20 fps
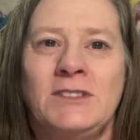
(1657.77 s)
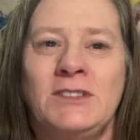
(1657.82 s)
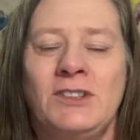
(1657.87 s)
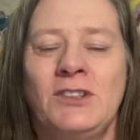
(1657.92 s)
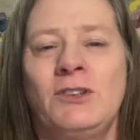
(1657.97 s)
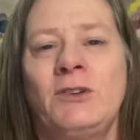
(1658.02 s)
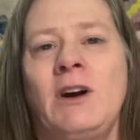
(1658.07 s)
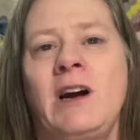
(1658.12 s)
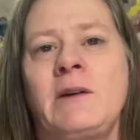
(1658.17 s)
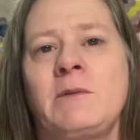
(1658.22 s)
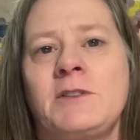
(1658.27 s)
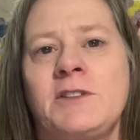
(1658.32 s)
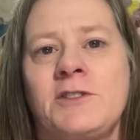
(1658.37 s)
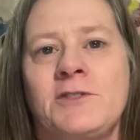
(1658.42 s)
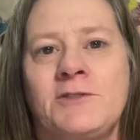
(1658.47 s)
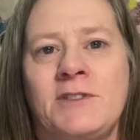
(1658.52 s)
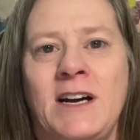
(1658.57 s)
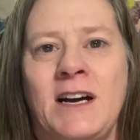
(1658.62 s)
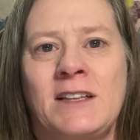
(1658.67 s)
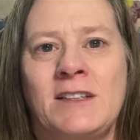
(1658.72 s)
So I was
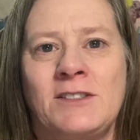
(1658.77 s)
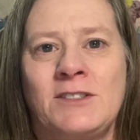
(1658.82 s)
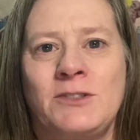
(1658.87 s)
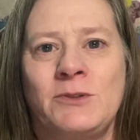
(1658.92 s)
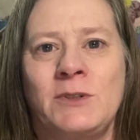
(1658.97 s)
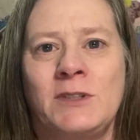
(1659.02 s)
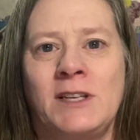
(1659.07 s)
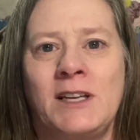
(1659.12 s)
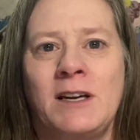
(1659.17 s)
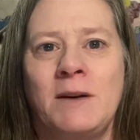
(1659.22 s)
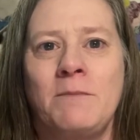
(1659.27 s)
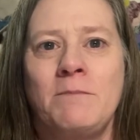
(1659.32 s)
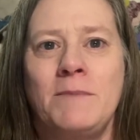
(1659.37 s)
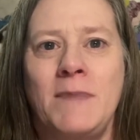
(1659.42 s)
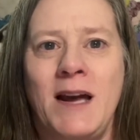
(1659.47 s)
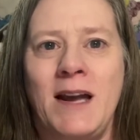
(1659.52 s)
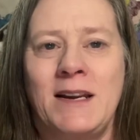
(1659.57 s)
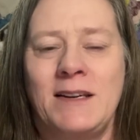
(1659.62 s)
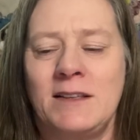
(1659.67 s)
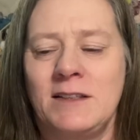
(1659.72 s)
attracted to it like a
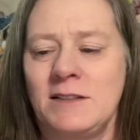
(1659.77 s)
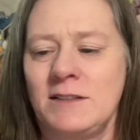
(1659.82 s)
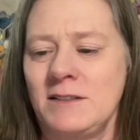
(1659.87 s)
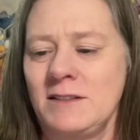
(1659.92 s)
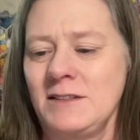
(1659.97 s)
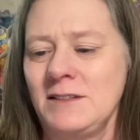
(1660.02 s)
magnet.